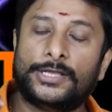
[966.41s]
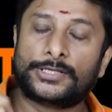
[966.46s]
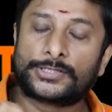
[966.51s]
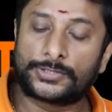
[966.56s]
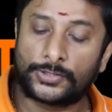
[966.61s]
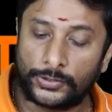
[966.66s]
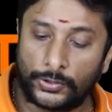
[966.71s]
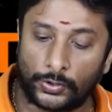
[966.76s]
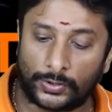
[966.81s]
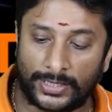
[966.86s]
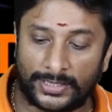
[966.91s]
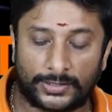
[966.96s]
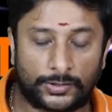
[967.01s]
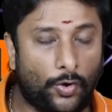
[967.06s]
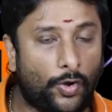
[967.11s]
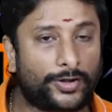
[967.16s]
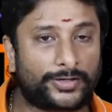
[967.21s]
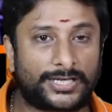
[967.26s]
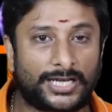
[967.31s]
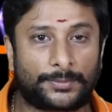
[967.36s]
So you can
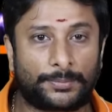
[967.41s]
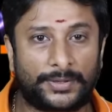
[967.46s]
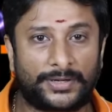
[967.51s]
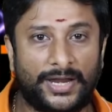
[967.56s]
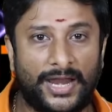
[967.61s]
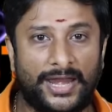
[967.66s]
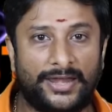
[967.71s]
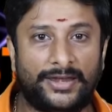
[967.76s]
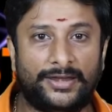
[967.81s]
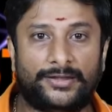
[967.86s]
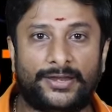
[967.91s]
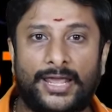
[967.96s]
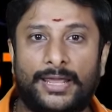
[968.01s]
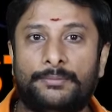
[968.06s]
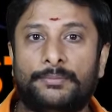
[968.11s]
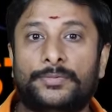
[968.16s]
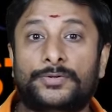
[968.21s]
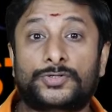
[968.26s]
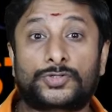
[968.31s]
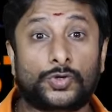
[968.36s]
contact me
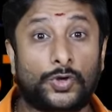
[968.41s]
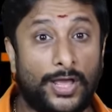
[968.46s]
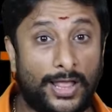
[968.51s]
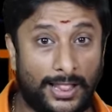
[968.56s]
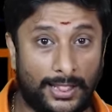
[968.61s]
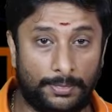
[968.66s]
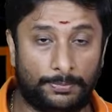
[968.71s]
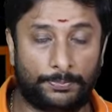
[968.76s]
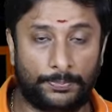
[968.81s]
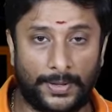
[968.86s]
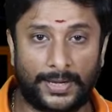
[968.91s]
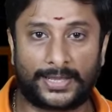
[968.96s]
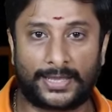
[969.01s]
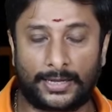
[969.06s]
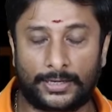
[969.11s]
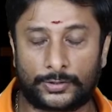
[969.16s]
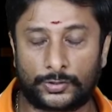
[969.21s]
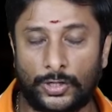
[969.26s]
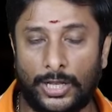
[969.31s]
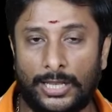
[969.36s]
anytime to help
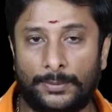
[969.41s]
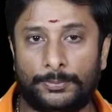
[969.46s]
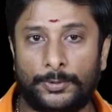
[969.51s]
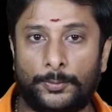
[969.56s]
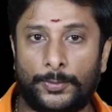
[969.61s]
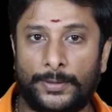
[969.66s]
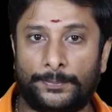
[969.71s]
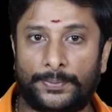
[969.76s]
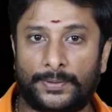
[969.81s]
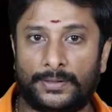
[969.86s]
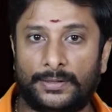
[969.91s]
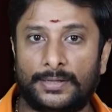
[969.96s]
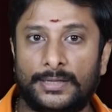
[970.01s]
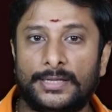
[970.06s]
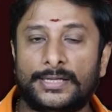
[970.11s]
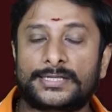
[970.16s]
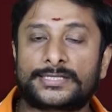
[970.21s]
to help you people.